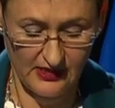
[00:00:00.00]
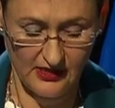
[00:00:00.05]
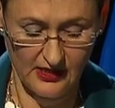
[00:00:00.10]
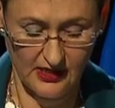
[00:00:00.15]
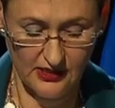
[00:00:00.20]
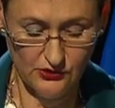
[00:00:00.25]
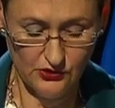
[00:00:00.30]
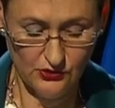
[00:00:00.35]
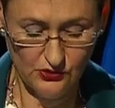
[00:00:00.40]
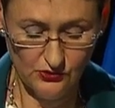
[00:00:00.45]

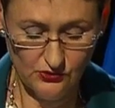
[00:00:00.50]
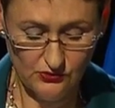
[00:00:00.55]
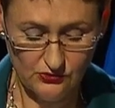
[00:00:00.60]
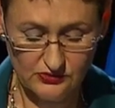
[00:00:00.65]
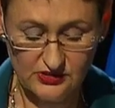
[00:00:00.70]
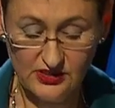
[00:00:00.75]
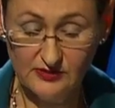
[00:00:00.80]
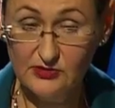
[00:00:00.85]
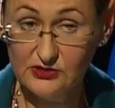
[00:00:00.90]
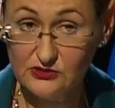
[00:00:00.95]
a new
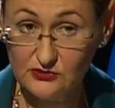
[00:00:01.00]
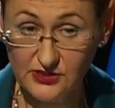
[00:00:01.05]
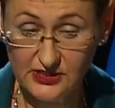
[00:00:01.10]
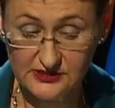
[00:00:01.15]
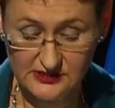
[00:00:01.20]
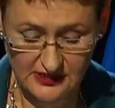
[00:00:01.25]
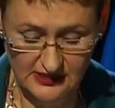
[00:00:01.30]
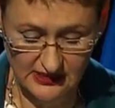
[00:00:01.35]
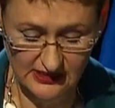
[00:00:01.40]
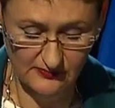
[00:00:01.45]

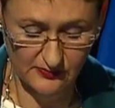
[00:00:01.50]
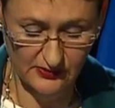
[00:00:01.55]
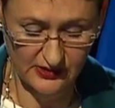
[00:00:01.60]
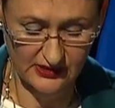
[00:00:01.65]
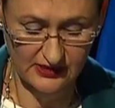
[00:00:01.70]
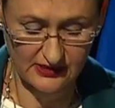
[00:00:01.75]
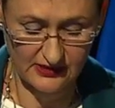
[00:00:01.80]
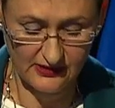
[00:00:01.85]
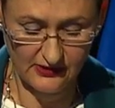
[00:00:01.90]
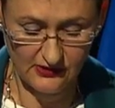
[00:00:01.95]
democratic
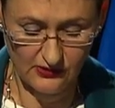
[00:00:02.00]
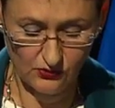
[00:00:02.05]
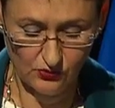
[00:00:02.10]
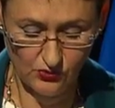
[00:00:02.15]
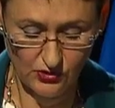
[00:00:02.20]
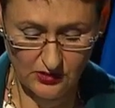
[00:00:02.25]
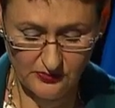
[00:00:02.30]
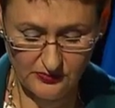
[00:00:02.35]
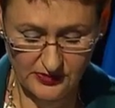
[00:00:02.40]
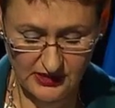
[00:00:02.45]
Libya
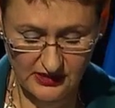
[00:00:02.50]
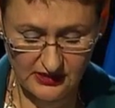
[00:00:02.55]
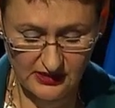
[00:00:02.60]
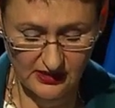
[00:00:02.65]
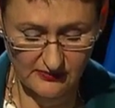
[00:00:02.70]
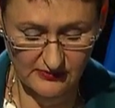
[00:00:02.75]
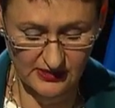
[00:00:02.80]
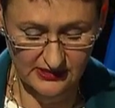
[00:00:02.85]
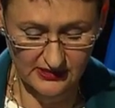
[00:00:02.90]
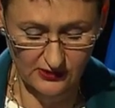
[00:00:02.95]
will be
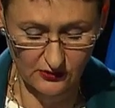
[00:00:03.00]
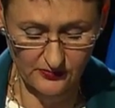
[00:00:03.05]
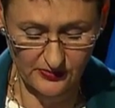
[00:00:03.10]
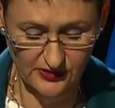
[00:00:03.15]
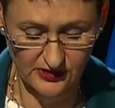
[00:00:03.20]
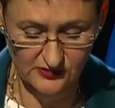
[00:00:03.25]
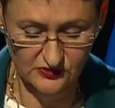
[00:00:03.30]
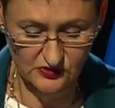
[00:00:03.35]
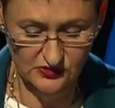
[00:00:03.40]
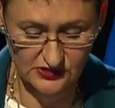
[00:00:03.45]
among our
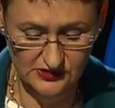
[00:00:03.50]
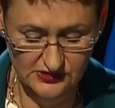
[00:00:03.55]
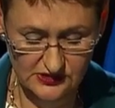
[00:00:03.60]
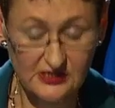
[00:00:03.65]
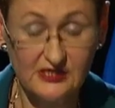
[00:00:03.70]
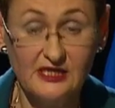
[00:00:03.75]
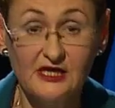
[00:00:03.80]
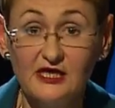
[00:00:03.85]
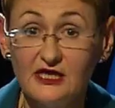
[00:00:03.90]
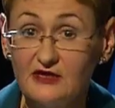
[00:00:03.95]

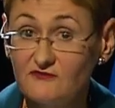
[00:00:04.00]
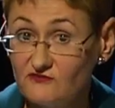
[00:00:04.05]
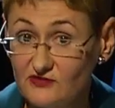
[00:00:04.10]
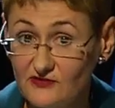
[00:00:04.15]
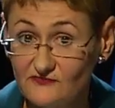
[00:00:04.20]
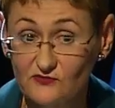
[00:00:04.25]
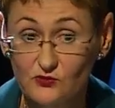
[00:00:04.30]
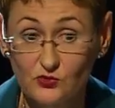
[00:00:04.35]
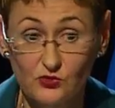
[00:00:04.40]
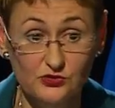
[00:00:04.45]
partners, if,
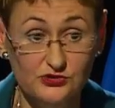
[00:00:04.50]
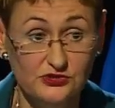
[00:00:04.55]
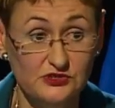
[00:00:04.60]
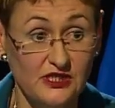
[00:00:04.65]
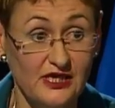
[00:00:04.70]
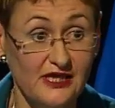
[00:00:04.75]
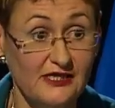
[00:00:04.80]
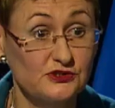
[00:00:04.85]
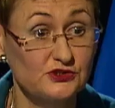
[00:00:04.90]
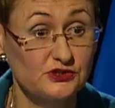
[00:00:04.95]
of course,
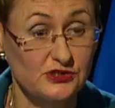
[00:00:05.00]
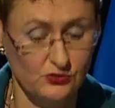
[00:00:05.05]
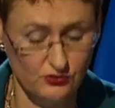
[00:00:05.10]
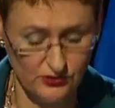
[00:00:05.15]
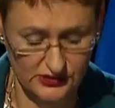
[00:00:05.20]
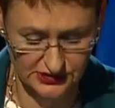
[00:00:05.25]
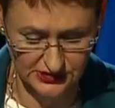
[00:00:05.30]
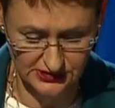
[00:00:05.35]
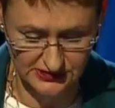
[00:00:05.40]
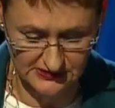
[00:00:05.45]
it so
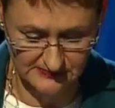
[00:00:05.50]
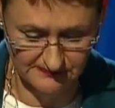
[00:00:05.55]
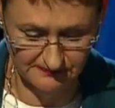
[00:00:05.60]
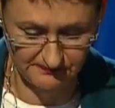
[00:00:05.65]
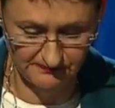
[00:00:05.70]
wishes.